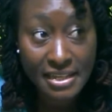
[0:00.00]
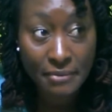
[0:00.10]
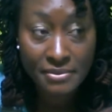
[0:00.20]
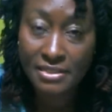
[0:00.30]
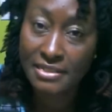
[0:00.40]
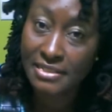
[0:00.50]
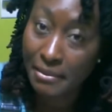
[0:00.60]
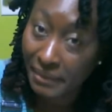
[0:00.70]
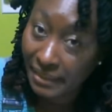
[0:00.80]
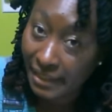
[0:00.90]
that since
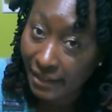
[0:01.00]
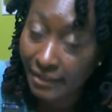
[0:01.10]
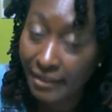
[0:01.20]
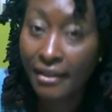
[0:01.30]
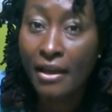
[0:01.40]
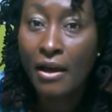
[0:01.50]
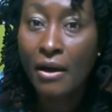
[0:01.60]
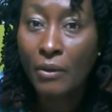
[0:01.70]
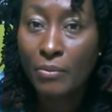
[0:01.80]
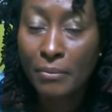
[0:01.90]
I'm in Canada,
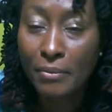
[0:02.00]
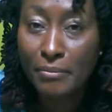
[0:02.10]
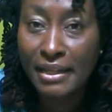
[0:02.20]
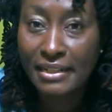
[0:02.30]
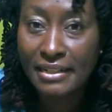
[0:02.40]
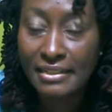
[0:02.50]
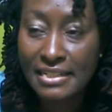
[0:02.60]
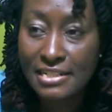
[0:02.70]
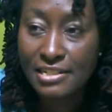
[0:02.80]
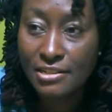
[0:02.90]
we probably might
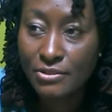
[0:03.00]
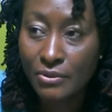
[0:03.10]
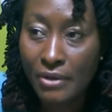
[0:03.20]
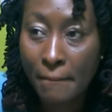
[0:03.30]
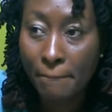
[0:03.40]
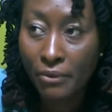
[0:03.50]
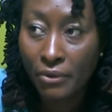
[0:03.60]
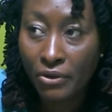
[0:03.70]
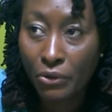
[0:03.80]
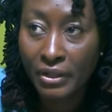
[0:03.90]
need to do a
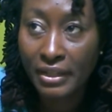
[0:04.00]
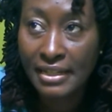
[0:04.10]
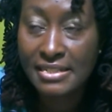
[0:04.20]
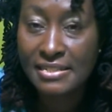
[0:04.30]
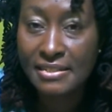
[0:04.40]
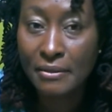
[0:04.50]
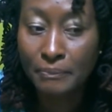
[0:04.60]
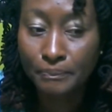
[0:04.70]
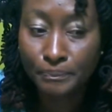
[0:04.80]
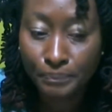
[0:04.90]
book or get
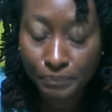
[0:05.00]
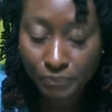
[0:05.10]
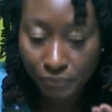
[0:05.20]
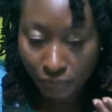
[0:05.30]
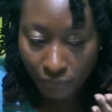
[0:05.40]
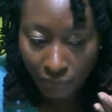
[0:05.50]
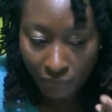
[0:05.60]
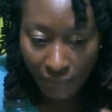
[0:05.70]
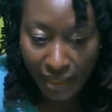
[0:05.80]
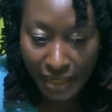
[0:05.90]
some
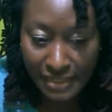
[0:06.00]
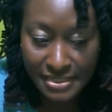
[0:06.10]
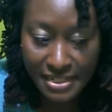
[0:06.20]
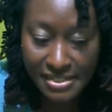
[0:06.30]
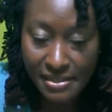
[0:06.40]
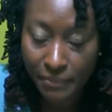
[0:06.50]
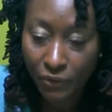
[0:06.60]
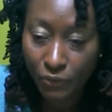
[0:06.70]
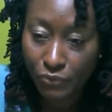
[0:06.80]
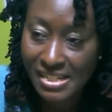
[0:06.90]
ideas
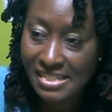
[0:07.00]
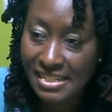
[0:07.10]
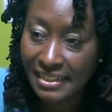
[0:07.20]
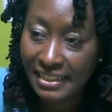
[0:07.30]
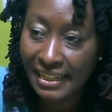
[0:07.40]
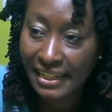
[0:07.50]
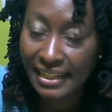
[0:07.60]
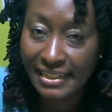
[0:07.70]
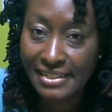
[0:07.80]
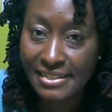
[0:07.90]
about recent
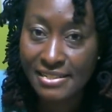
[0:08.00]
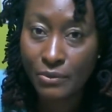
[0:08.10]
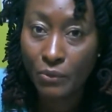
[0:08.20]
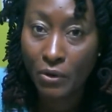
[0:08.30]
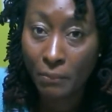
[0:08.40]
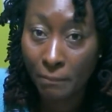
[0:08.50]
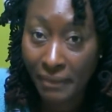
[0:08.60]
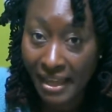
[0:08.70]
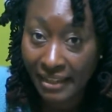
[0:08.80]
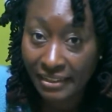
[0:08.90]
Canadians who are
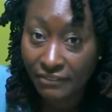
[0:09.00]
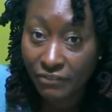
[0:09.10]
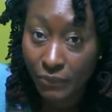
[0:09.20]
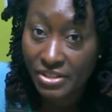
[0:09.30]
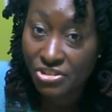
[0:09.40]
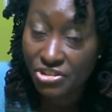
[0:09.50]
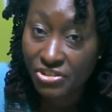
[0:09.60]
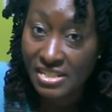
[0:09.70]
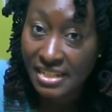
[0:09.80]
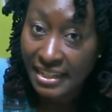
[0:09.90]
Black influencers